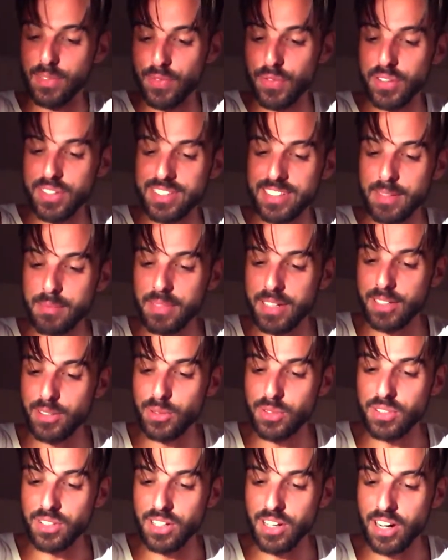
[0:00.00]
first time I
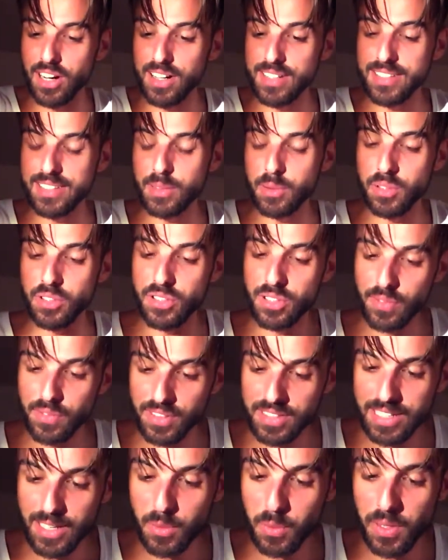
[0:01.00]
used the cards and they were
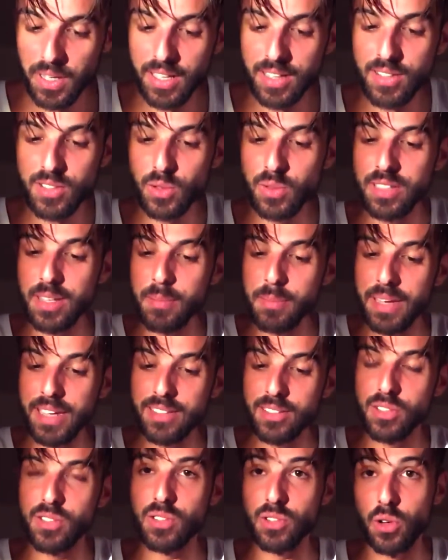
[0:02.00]
shuffled that well, so they
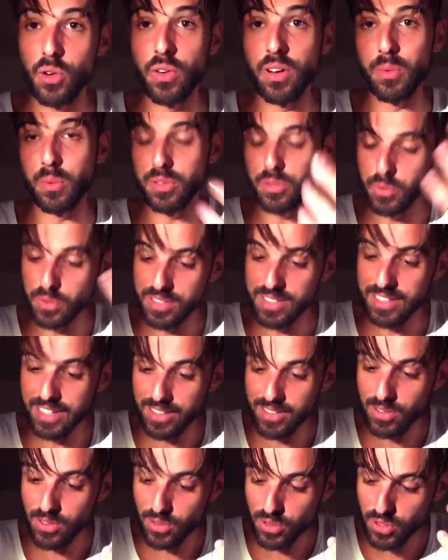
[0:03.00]
made the story, which was
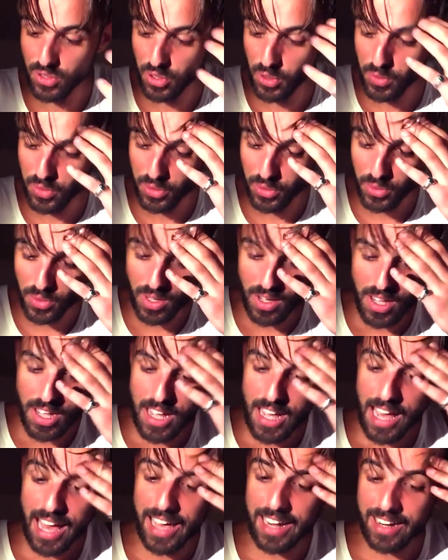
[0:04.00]
nice to show you.
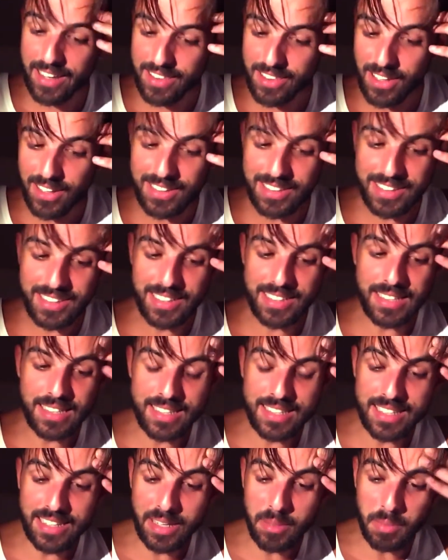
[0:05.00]
And I thought they did the
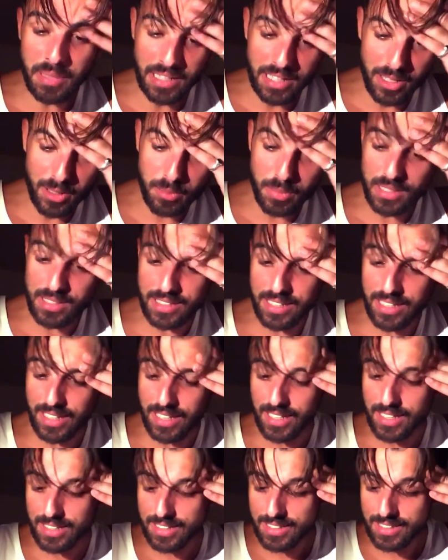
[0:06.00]
same here, but
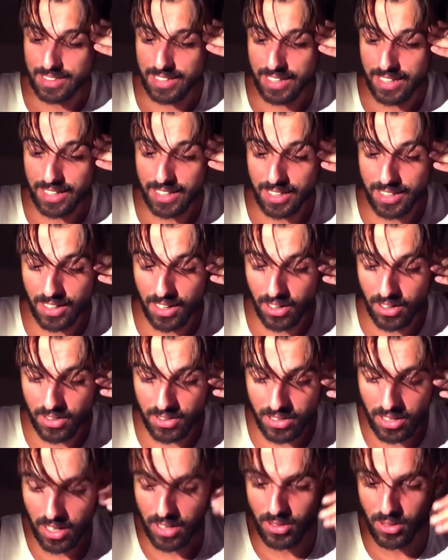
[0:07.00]
they are
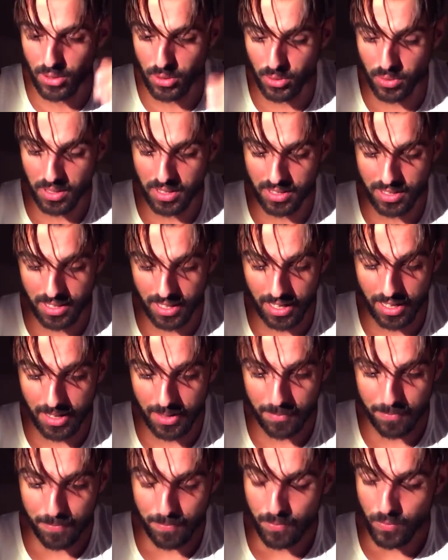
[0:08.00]
not doing that,
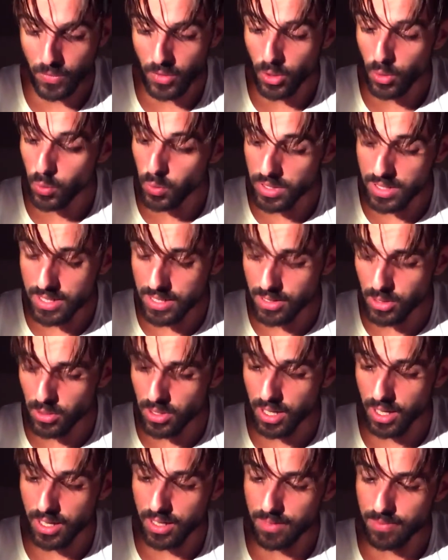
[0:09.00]
which is
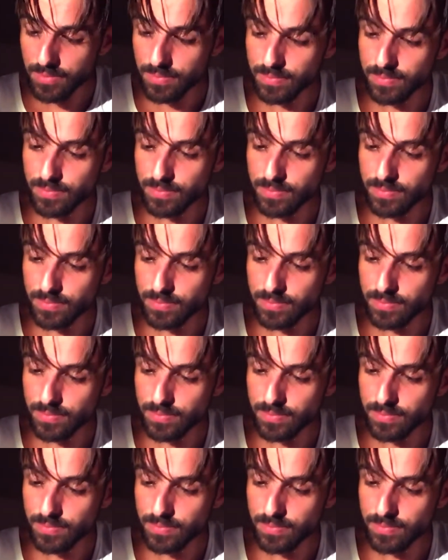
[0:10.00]
okay.